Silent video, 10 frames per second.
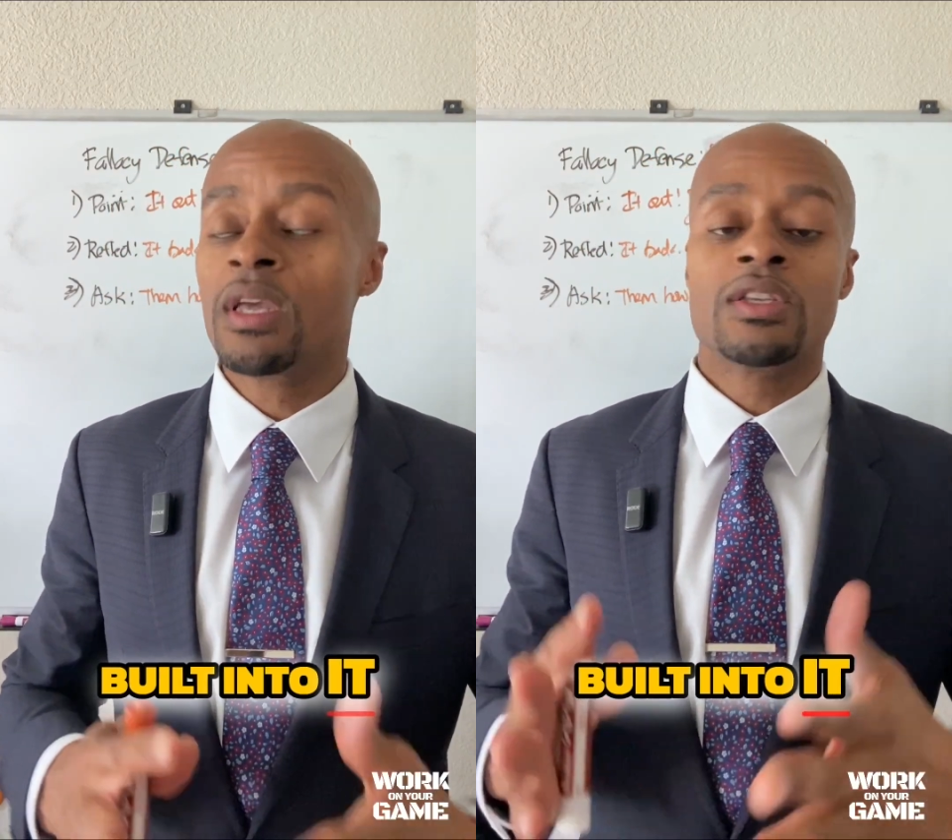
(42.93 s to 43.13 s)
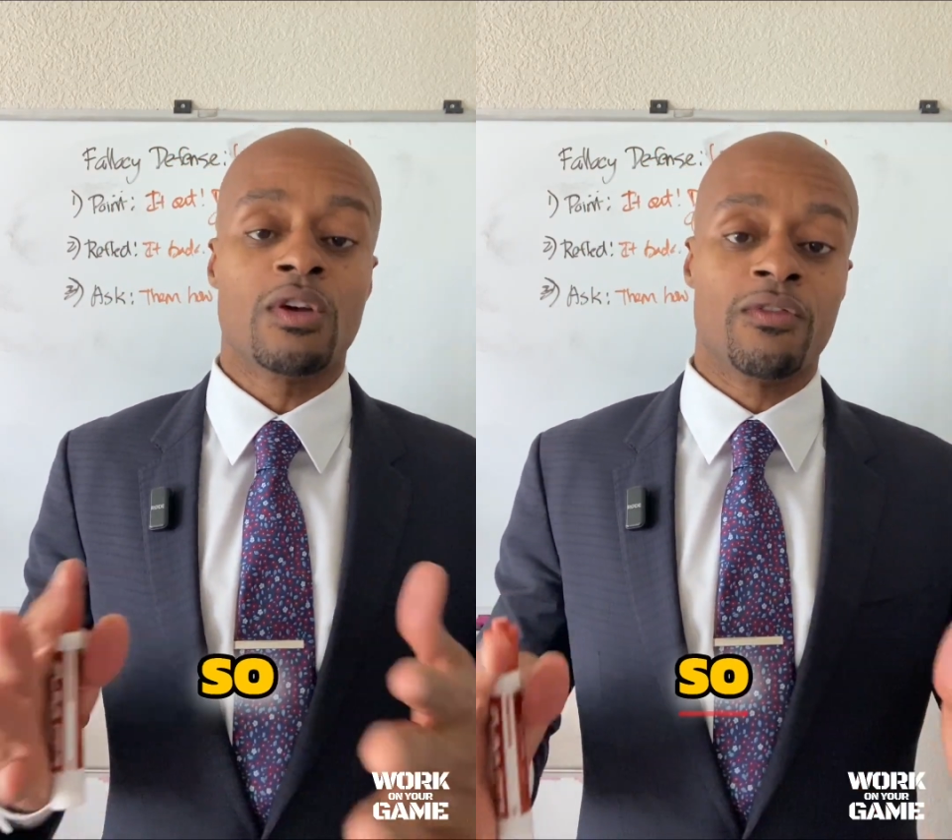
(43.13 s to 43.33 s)

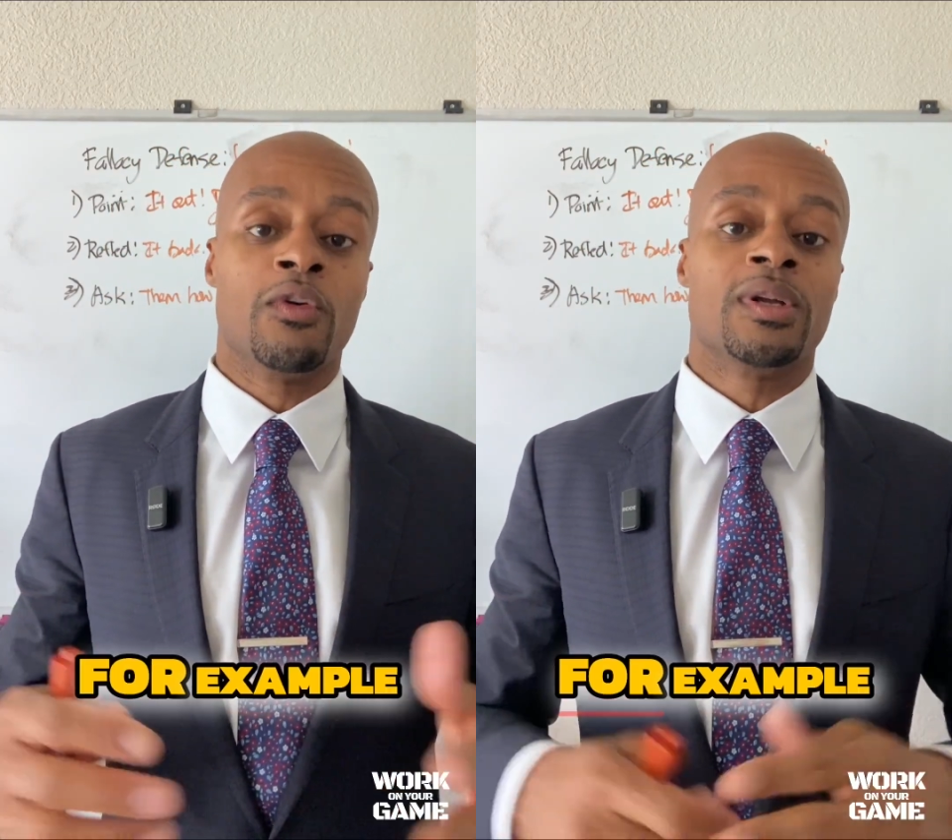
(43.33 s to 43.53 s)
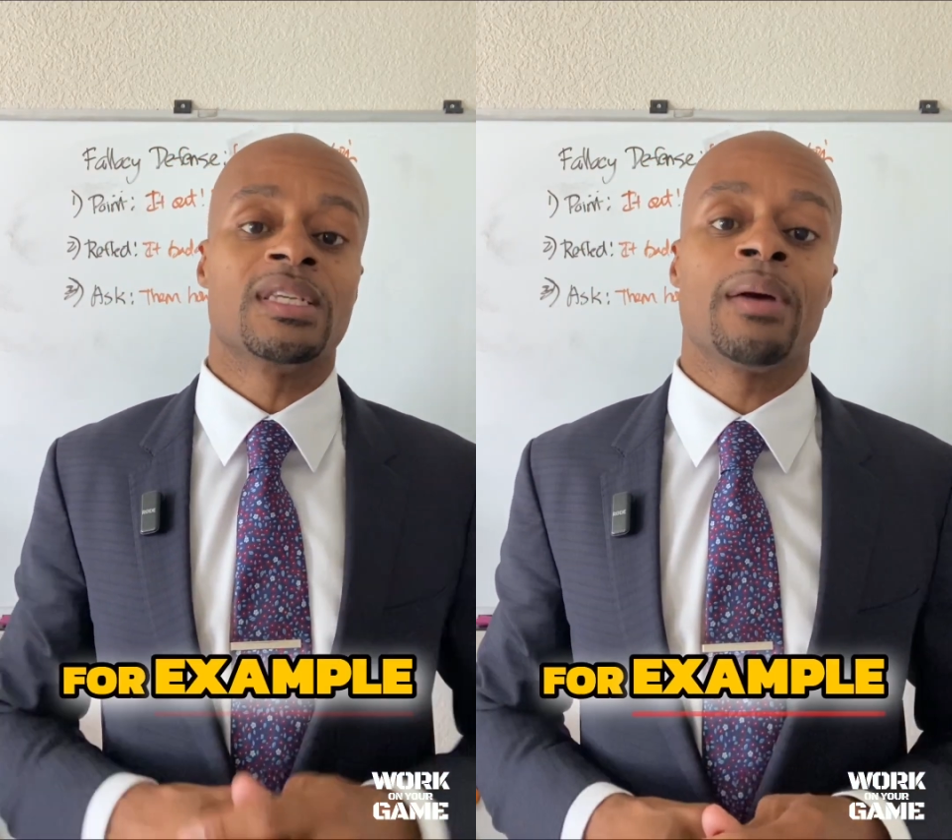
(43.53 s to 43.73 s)
So
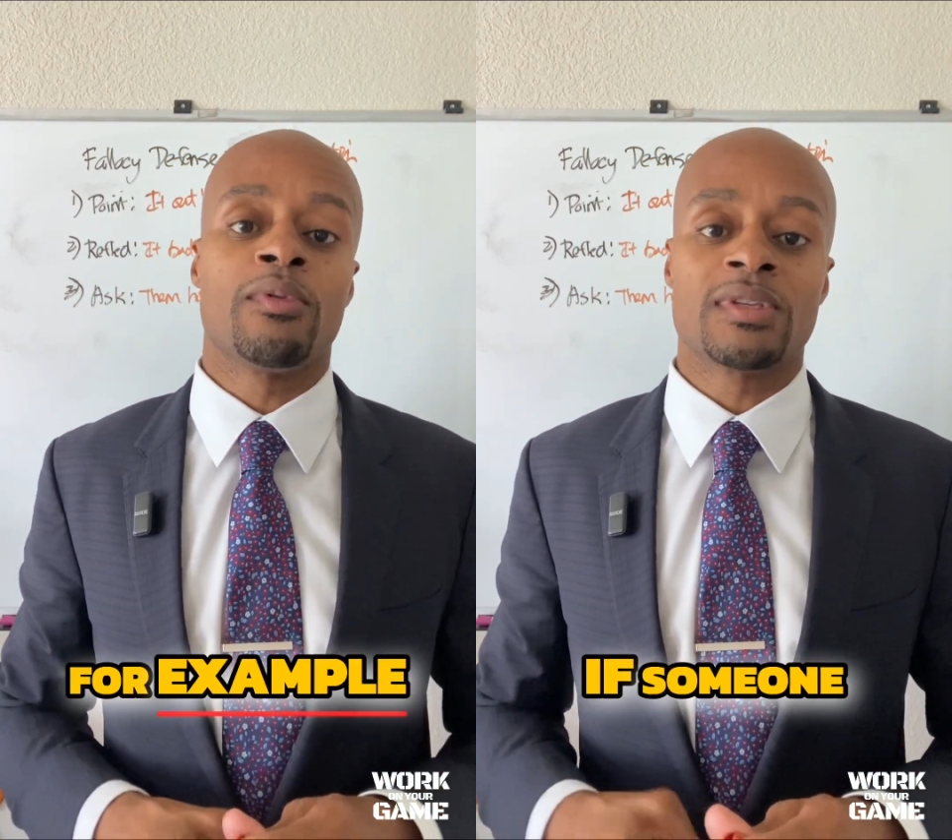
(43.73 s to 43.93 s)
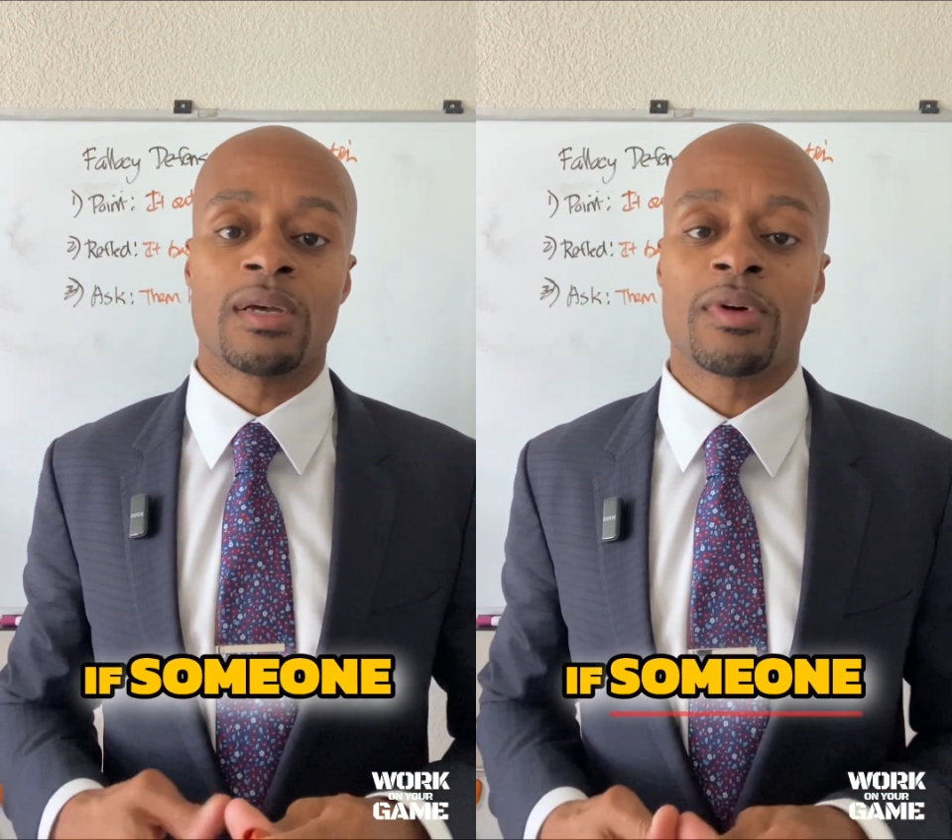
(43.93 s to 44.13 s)
for
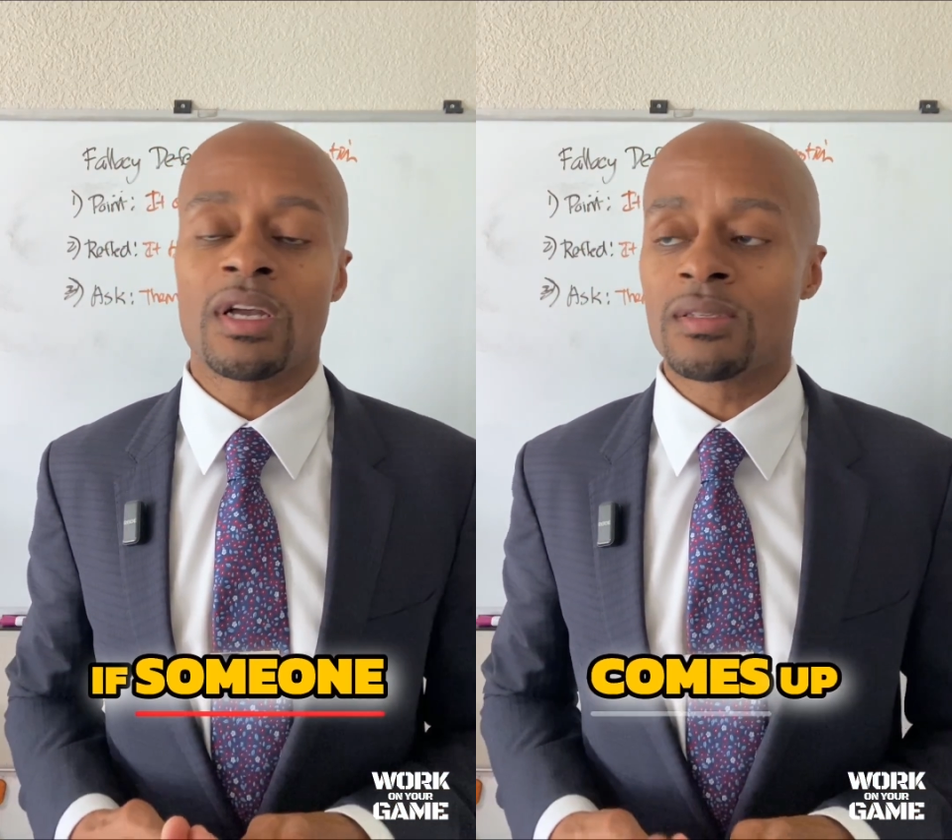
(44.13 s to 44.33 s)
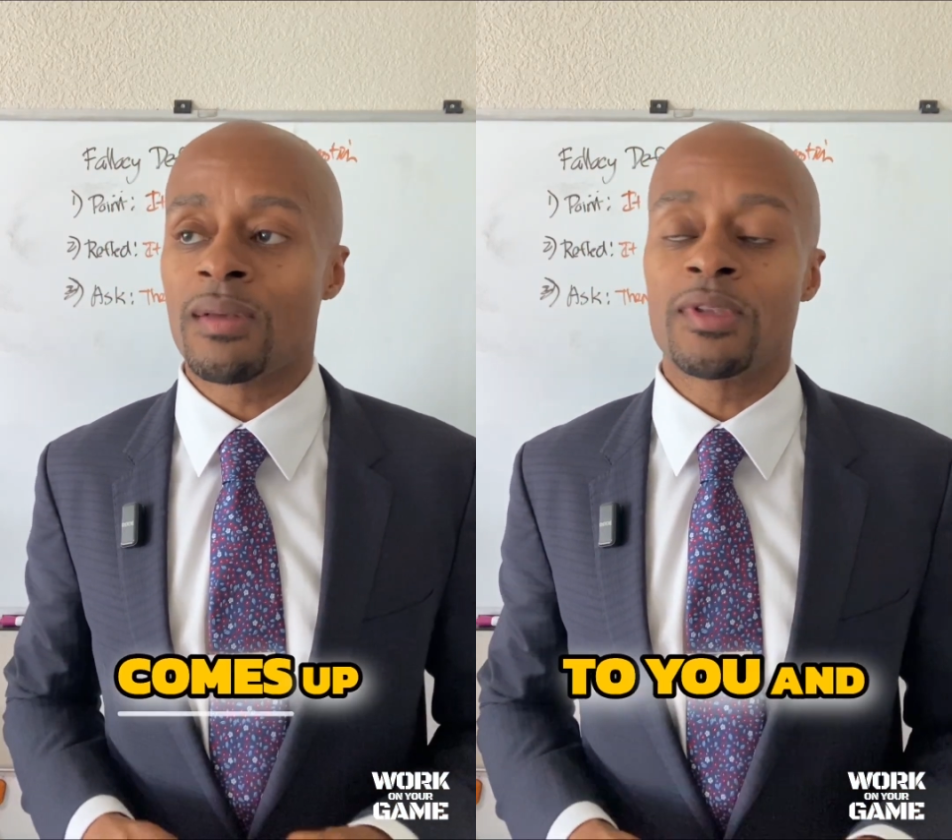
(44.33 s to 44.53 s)
example, if someone
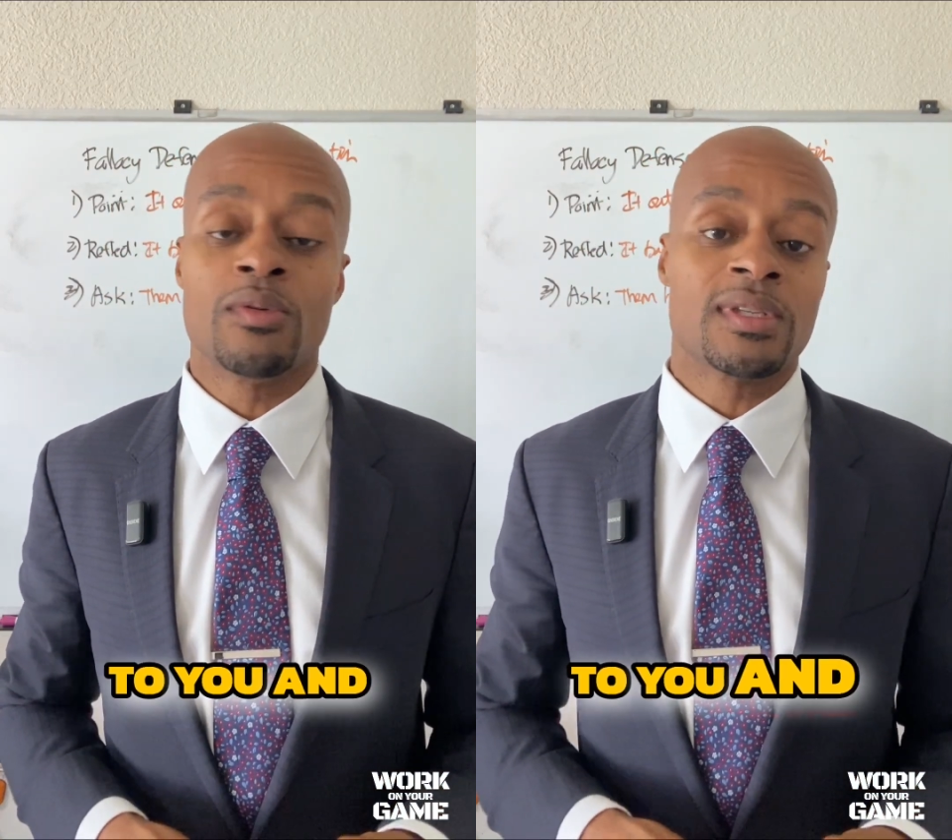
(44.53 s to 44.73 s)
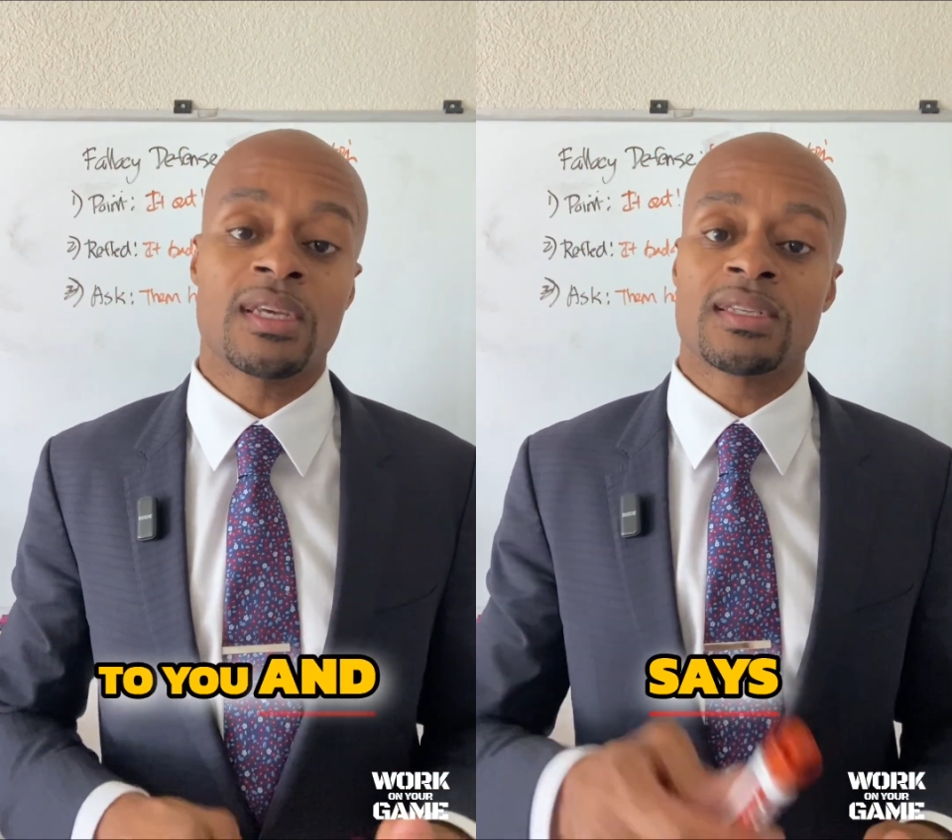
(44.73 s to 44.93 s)
comes up to you
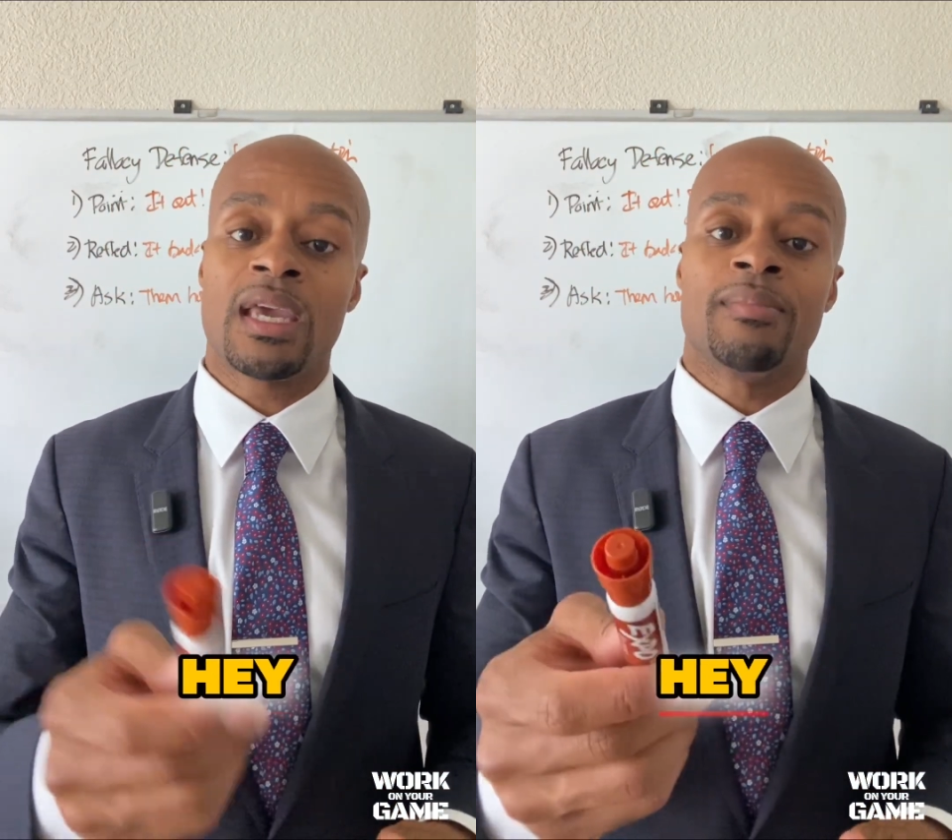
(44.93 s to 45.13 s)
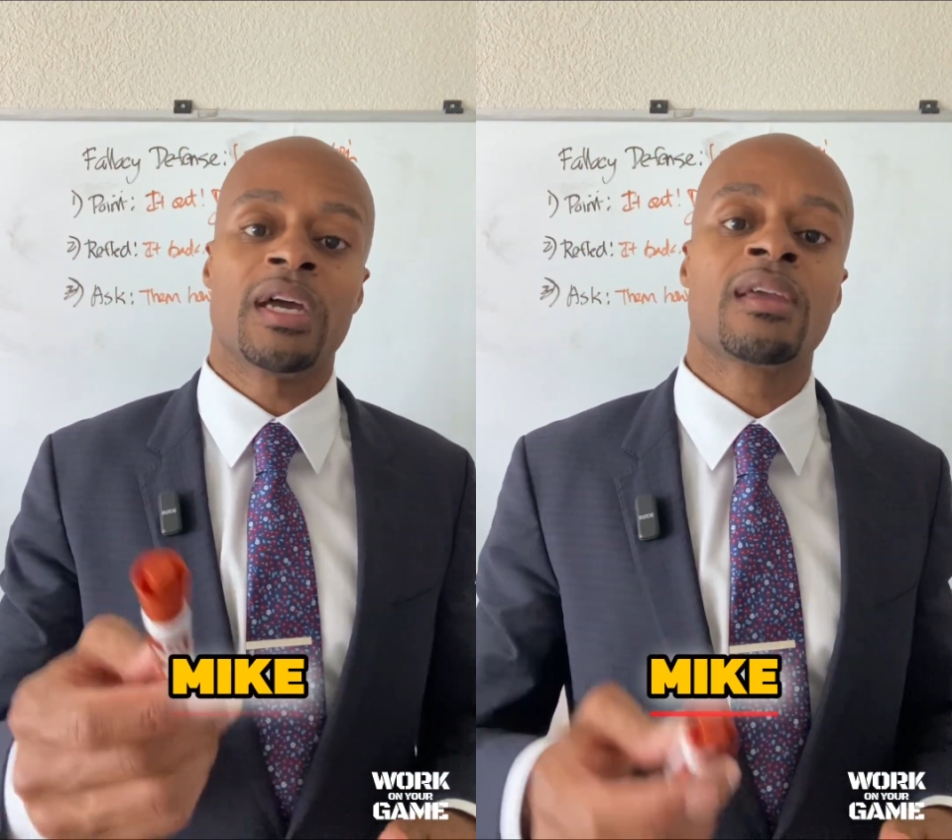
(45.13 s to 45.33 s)
and says,
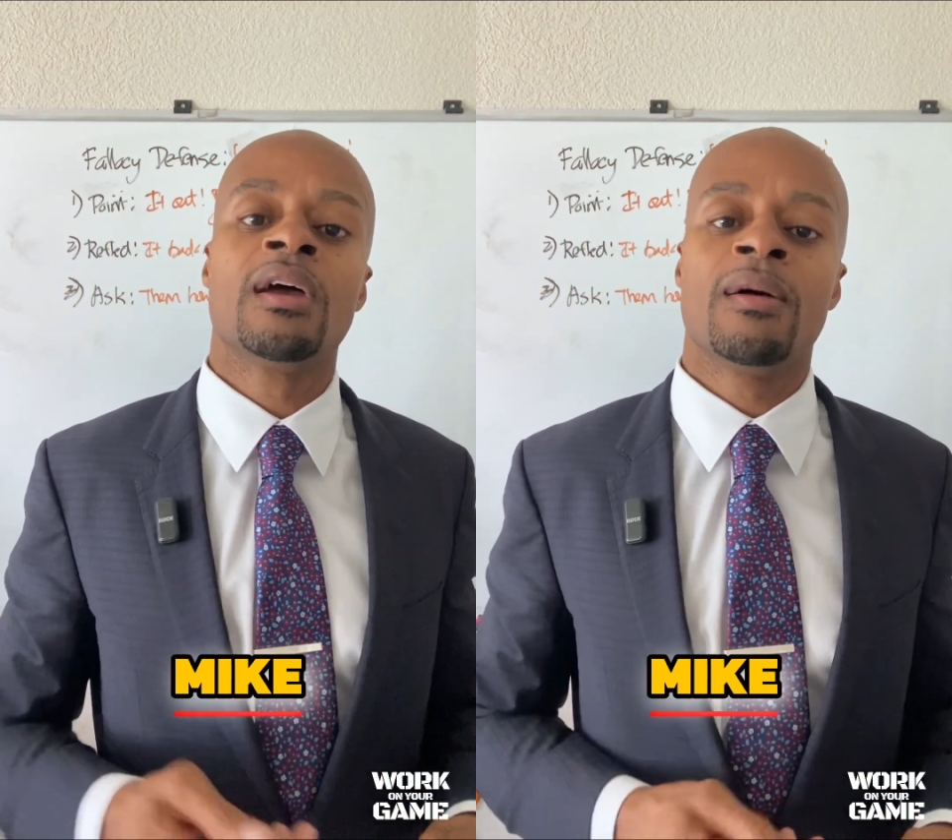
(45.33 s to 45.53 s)
hey, Mike,